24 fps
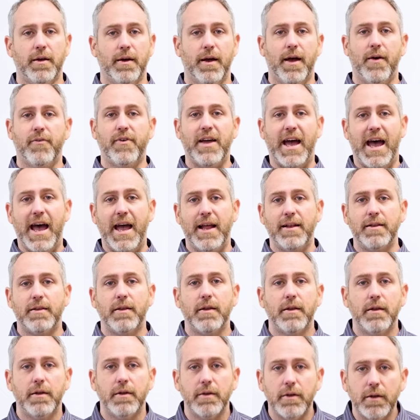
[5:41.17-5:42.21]
I've got
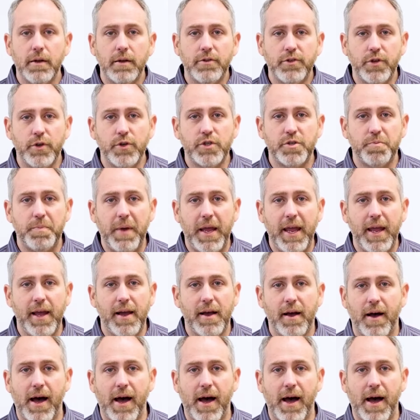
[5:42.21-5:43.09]
to speak.